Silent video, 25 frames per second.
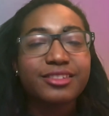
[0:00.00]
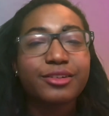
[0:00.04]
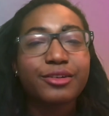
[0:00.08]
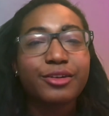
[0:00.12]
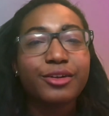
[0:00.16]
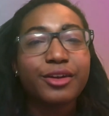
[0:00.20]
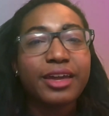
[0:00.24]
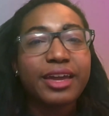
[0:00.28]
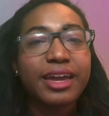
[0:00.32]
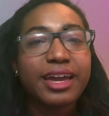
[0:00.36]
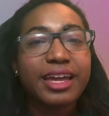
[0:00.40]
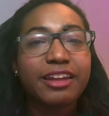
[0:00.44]
So
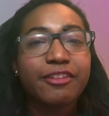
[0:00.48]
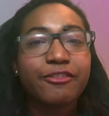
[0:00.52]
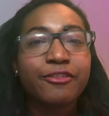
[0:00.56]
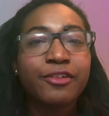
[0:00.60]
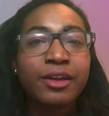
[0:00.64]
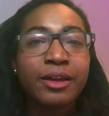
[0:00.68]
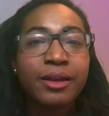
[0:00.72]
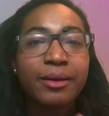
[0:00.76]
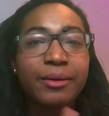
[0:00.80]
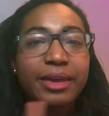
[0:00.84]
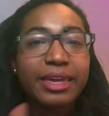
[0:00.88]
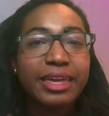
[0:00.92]
you can kind of
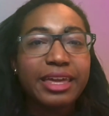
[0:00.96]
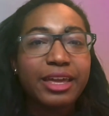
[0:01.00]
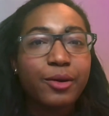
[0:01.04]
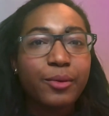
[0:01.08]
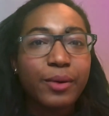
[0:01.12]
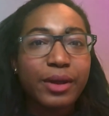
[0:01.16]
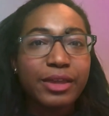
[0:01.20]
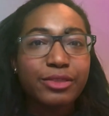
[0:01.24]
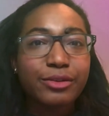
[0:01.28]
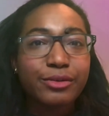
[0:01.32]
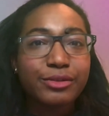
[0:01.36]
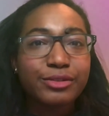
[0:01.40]

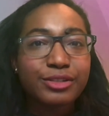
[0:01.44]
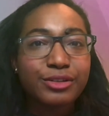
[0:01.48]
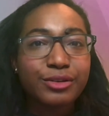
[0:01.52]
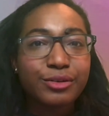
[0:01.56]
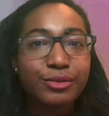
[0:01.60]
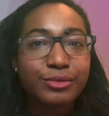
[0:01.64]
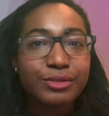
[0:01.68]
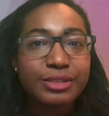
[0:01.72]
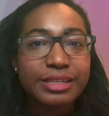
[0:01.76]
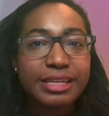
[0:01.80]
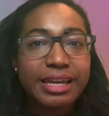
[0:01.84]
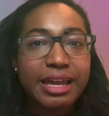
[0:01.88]
equate those two
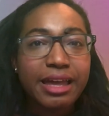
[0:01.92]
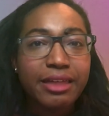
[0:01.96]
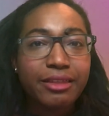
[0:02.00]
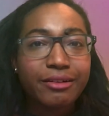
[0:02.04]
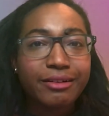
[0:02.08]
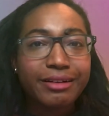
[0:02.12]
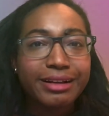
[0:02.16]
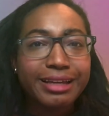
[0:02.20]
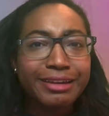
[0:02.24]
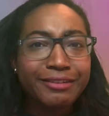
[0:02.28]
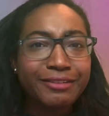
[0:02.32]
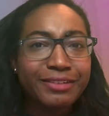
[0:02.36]

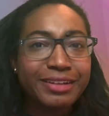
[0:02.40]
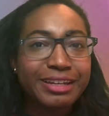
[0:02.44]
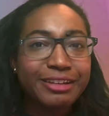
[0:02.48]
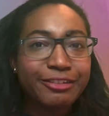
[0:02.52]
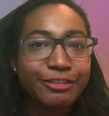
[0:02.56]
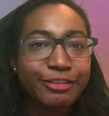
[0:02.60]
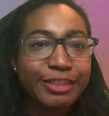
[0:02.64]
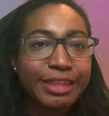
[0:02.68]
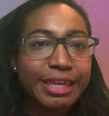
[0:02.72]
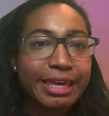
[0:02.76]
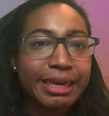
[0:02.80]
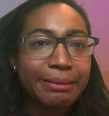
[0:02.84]
together, even
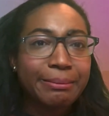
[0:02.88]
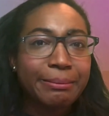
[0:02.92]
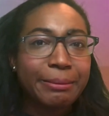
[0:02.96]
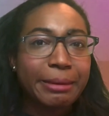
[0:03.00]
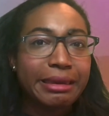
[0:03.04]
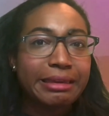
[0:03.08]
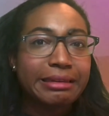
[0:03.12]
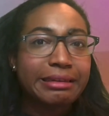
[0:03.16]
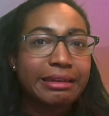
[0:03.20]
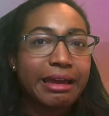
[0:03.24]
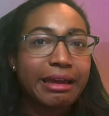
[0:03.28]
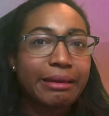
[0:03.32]
if they
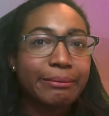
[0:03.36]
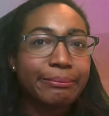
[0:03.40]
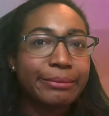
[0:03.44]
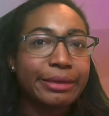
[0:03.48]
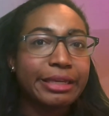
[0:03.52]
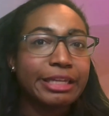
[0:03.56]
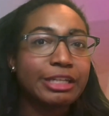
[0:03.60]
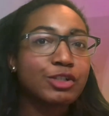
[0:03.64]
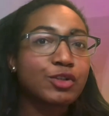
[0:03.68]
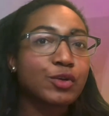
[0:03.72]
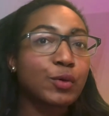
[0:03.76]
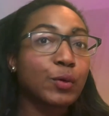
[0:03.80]
may not
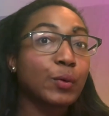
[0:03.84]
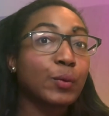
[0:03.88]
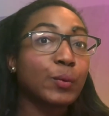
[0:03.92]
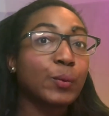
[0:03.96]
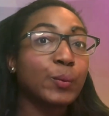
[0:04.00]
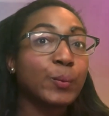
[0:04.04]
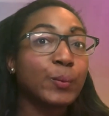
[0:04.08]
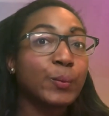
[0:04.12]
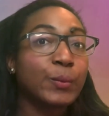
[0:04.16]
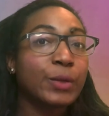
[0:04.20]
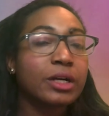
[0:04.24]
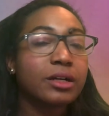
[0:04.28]
be true.
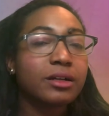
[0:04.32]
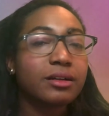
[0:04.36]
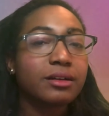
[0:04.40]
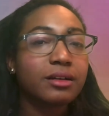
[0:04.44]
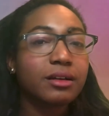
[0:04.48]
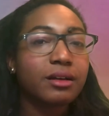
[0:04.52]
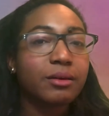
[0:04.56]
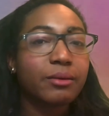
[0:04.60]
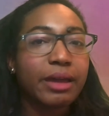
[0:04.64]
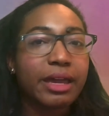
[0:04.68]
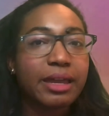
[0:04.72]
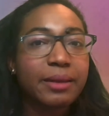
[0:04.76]

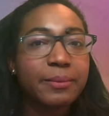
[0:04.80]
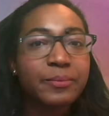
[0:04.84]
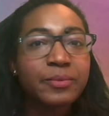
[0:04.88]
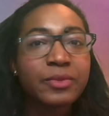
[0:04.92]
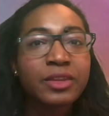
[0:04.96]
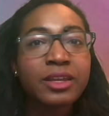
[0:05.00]
Okay.